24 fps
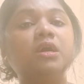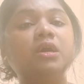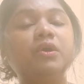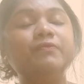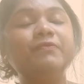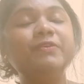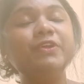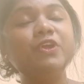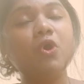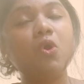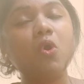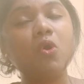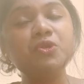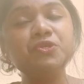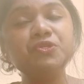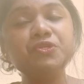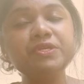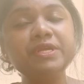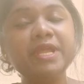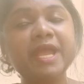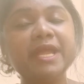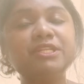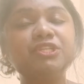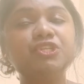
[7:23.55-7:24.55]
We
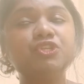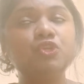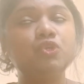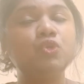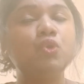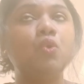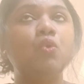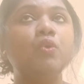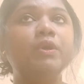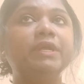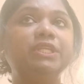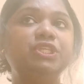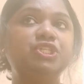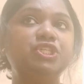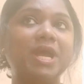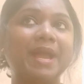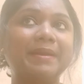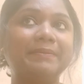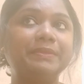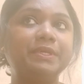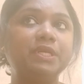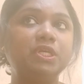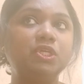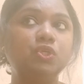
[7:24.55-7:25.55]
also get to know in
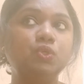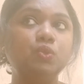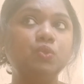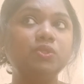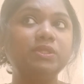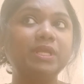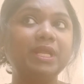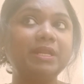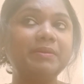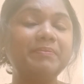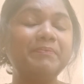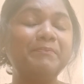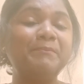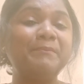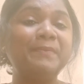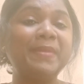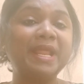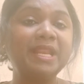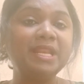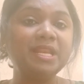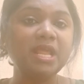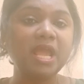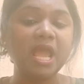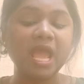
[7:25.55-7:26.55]
chapter 2 that
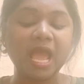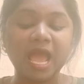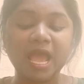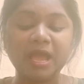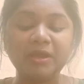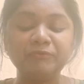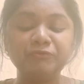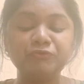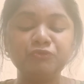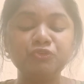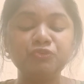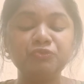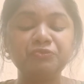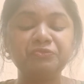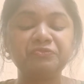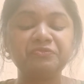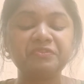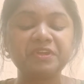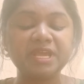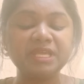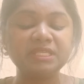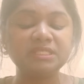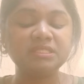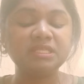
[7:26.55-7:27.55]
men have to
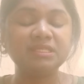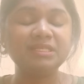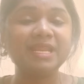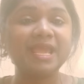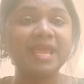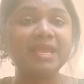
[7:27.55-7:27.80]
face that